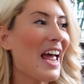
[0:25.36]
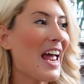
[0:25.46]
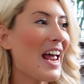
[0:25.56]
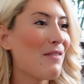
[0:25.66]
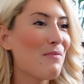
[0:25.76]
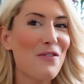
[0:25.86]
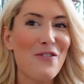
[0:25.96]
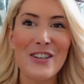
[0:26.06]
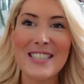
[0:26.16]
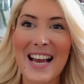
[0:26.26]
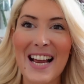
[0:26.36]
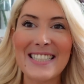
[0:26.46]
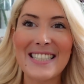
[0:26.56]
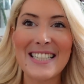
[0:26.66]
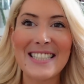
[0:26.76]
And before
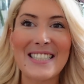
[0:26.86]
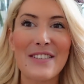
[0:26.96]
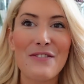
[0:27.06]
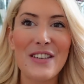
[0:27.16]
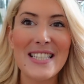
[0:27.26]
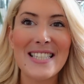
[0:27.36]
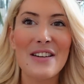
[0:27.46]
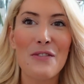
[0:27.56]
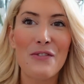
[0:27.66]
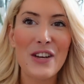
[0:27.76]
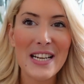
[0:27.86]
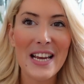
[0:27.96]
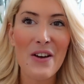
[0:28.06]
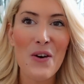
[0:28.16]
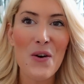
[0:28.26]
starting this
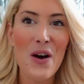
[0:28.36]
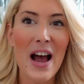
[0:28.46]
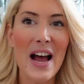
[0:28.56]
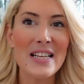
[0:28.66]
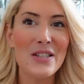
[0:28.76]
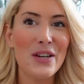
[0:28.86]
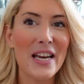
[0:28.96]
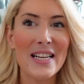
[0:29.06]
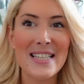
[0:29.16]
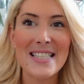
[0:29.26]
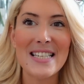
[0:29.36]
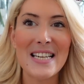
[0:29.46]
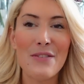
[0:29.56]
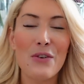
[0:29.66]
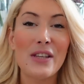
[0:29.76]
video, as you can
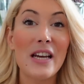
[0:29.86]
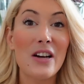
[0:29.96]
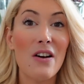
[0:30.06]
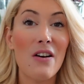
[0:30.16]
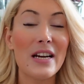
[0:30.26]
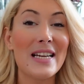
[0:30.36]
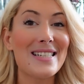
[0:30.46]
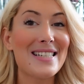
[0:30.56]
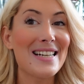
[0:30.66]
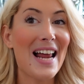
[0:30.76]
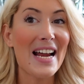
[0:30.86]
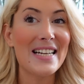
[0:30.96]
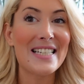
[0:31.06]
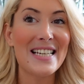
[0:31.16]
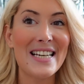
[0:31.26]
see, the decor is
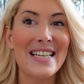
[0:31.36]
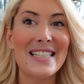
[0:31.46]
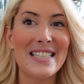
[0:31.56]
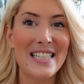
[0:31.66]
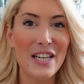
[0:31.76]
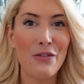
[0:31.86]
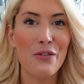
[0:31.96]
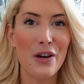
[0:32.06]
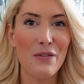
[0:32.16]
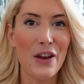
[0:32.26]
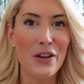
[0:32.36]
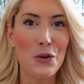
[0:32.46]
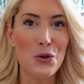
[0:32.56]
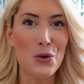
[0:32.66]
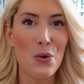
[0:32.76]
slightly different than
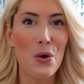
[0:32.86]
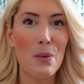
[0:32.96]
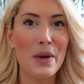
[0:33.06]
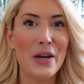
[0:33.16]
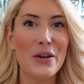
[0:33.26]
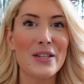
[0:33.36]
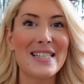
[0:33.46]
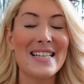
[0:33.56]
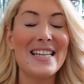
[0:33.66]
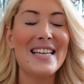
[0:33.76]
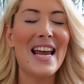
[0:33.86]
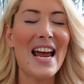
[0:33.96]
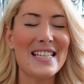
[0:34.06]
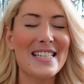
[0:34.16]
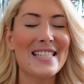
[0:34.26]
usual because,
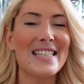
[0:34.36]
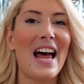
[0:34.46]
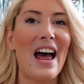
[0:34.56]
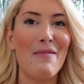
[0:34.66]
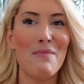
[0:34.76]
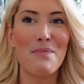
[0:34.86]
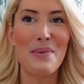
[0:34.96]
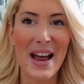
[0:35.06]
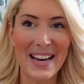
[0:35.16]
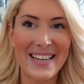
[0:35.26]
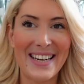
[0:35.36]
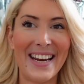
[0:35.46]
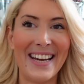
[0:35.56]
yes, I'm back.